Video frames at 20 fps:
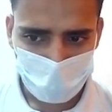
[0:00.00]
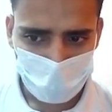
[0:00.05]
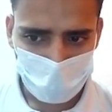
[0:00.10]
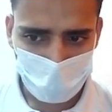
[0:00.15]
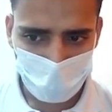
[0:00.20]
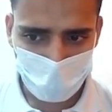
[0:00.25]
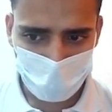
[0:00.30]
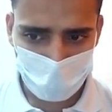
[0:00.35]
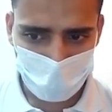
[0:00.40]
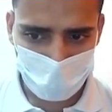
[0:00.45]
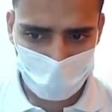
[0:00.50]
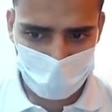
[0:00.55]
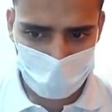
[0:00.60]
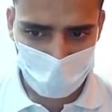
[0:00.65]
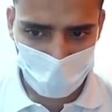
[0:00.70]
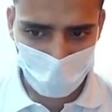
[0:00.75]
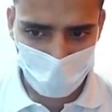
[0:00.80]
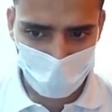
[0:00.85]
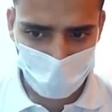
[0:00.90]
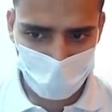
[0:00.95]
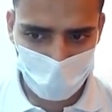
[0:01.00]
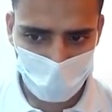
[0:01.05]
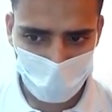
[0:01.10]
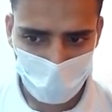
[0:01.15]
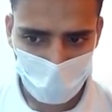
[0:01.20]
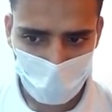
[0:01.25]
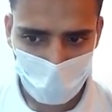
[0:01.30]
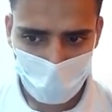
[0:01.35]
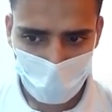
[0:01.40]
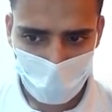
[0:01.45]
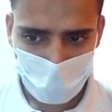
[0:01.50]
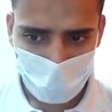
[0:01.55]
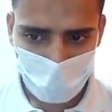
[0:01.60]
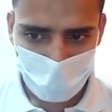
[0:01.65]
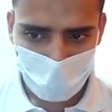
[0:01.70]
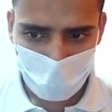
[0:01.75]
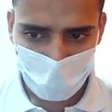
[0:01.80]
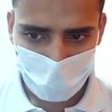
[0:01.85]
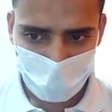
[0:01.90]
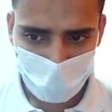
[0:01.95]
After that 7.
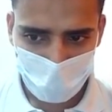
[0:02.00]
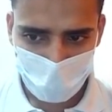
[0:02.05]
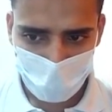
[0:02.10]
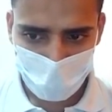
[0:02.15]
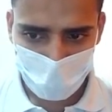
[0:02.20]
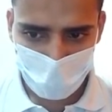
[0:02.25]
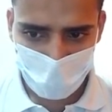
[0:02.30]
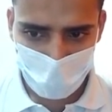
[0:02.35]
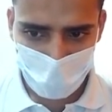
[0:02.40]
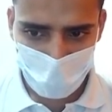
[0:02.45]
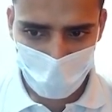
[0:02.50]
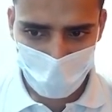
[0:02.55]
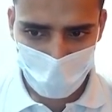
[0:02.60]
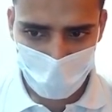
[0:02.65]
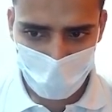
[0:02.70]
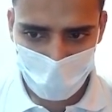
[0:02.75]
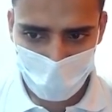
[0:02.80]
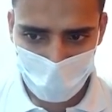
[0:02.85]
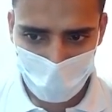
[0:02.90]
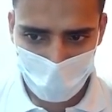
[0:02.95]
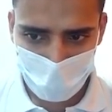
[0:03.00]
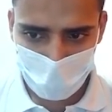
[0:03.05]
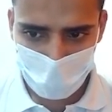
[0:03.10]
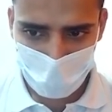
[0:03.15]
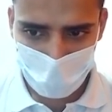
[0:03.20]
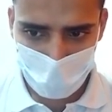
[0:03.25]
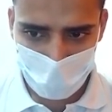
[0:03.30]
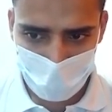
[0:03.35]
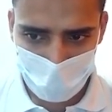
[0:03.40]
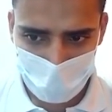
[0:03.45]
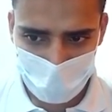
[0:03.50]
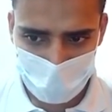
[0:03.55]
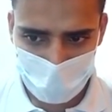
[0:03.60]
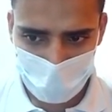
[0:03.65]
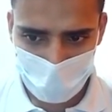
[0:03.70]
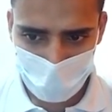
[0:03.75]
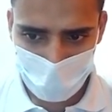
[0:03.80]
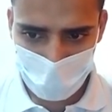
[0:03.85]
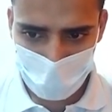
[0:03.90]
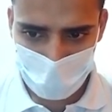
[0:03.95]
After that 15. After that
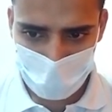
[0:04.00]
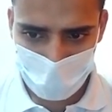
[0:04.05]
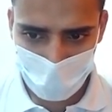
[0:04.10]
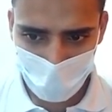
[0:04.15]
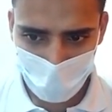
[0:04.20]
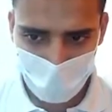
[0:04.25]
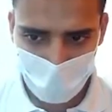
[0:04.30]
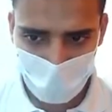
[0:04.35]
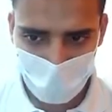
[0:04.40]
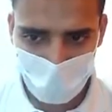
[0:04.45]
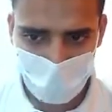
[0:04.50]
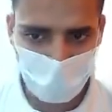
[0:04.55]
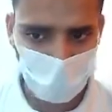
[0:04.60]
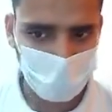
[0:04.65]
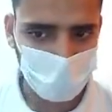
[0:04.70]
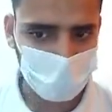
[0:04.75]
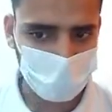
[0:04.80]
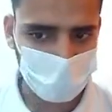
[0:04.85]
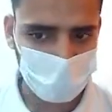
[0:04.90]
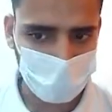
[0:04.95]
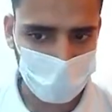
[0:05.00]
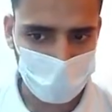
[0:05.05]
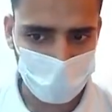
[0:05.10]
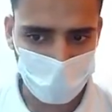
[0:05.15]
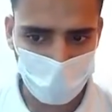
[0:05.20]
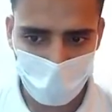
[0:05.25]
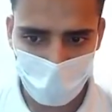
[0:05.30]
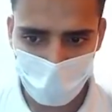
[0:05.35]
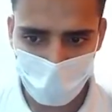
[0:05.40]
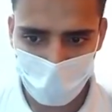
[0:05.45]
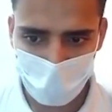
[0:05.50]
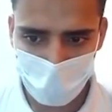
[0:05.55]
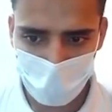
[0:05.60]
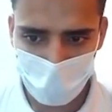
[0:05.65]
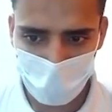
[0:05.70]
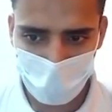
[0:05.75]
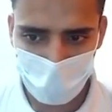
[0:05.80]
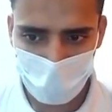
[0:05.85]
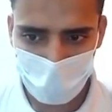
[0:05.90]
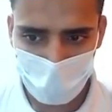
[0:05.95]
17. After that
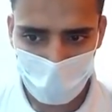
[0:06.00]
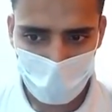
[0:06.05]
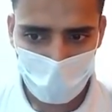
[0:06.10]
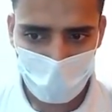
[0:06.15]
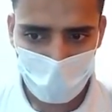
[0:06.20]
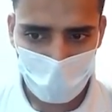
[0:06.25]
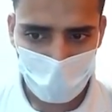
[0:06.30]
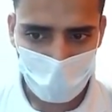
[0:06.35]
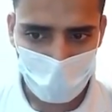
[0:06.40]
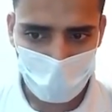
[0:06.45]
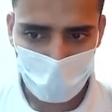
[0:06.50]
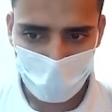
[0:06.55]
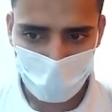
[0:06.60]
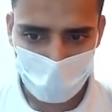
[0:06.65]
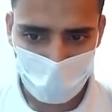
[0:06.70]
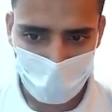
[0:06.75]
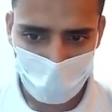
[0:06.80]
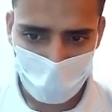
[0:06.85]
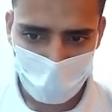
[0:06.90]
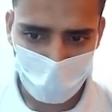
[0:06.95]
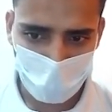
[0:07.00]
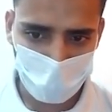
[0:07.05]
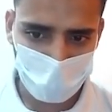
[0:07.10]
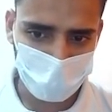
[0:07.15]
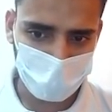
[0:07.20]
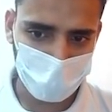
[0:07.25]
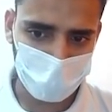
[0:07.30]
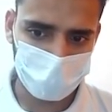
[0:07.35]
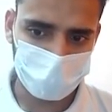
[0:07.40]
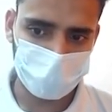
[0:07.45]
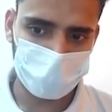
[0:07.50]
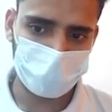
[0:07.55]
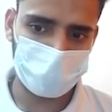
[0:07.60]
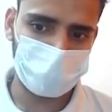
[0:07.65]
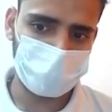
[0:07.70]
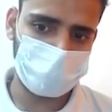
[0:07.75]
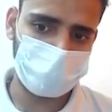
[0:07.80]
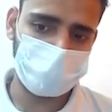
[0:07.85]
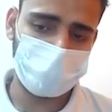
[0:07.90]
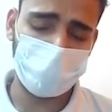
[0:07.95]
24. And after that 25. So this
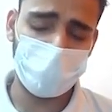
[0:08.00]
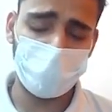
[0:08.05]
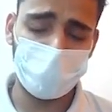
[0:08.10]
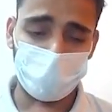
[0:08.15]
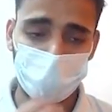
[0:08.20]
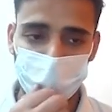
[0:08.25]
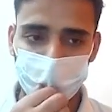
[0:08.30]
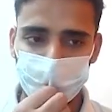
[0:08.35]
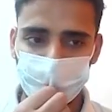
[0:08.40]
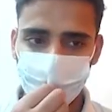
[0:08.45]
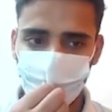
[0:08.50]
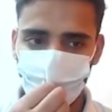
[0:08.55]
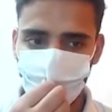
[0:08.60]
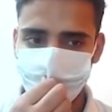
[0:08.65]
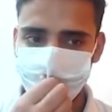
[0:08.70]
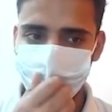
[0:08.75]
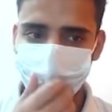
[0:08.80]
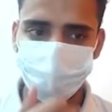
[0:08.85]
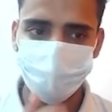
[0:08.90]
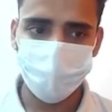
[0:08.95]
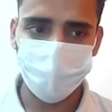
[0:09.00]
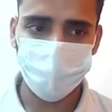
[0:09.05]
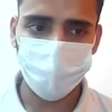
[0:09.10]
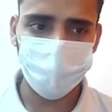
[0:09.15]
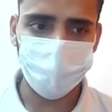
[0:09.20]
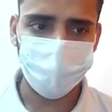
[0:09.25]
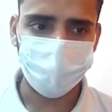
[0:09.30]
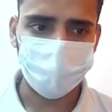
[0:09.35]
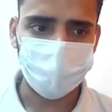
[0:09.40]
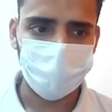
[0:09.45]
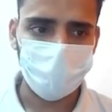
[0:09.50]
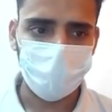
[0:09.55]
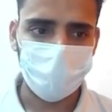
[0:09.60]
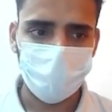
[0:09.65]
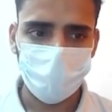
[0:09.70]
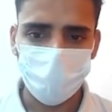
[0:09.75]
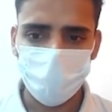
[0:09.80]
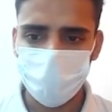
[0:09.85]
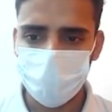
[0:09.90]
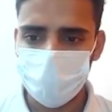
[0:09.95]
is the output. Okay,
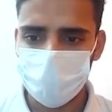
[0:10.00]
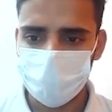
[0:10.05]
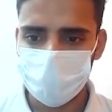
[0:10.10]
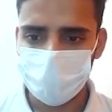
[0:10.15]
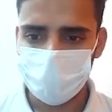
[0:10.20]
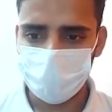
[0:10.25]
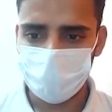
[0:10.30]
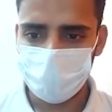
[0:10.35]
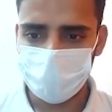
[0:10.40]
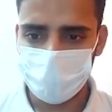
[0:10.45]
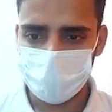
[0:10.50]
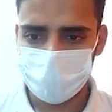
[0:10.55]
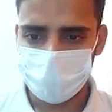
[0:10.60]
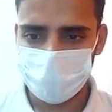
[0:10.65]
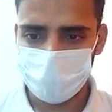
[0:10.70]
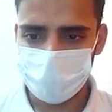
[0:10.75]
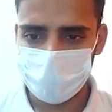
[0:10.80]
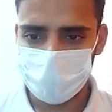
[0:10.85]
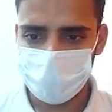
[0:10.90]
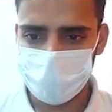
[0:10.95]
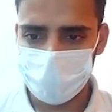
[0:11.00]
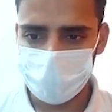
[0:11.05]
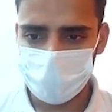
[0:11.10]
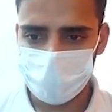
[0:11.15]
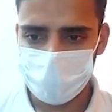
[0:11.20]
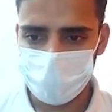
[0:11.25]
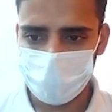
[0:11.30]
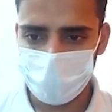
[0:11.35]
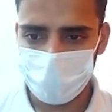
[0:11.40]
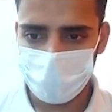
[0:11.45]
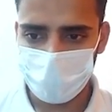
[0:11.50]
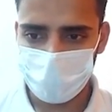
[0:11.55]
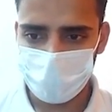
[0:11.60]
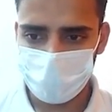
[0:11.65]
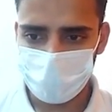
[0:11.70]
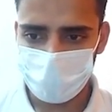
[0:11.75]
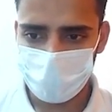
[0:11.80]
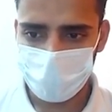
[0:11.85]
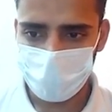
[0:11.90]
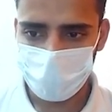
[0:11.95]
so let's erase this
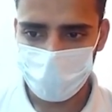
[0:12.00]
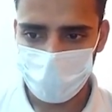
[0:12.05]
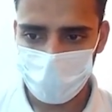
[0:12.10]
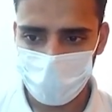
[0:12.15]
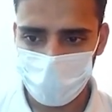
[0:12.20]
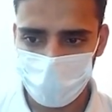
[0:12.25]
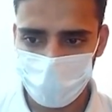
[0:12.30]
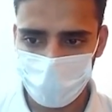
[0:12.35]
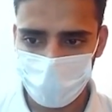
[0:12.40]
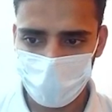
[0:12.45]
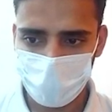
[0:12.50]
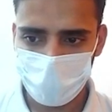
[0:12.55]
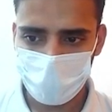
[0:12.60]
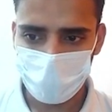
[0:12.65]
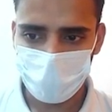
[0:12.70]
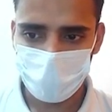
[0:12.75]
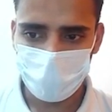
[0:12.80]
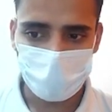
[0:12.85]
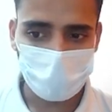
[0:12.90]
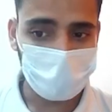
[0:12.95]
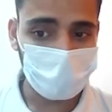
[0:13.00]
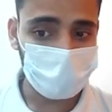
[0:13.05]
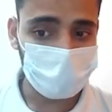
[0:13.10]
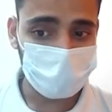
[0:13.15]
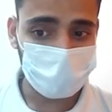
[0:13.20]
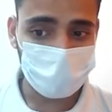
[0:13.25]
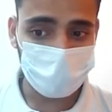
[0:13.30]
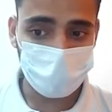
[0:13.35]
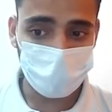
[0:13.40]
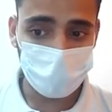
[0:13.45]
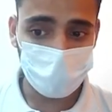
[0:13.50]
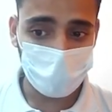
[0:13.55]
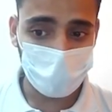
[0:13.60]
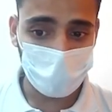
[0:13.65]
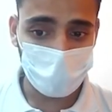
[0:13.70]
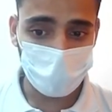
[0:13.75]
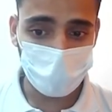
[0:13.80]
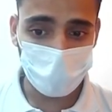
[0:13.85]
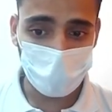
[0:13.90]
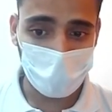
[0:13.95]
and let's go
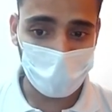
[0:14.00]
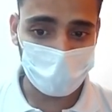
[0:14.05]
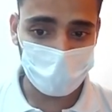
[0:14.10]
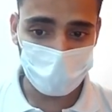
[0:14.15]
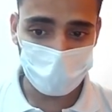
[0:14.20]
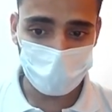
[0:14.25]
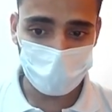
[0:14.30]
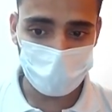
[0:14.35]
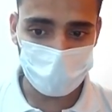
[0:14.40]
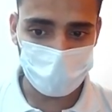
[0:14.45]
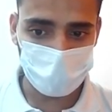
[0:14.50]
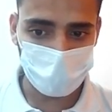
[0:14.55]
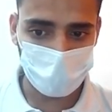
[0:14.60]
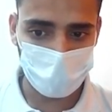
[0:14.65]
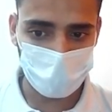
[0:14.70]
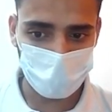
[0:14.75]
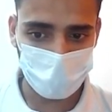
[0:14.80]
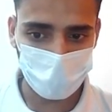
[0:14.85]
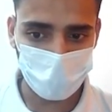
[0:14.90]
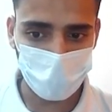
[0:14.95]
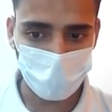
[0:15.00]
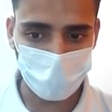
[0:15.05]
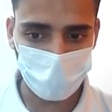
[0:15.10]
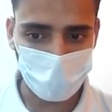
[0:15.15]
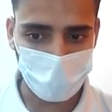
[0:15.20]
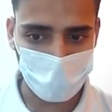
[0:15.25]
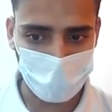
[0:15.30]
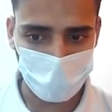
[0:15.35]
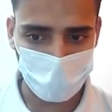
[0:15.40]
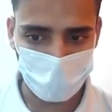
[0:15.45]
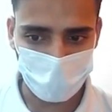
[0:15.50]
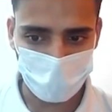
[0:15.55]
and look at the constraint what we have.